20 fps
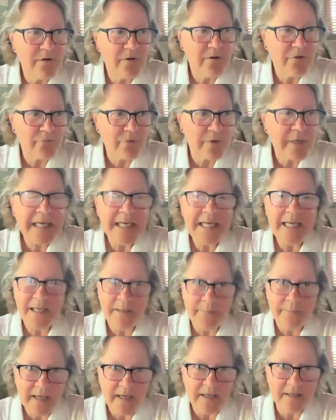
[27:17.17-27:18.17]
three
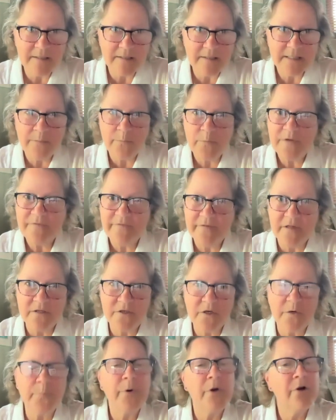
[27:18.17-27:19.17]
emails and we filled
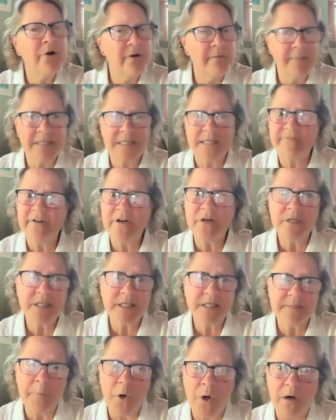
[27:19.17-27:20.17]
our program it's very
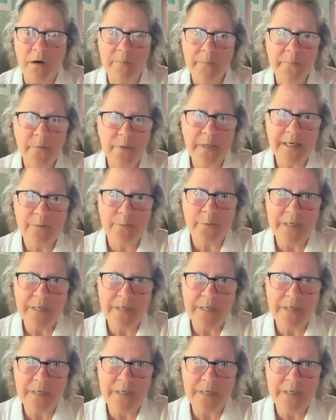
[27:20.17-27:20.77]
small we mm.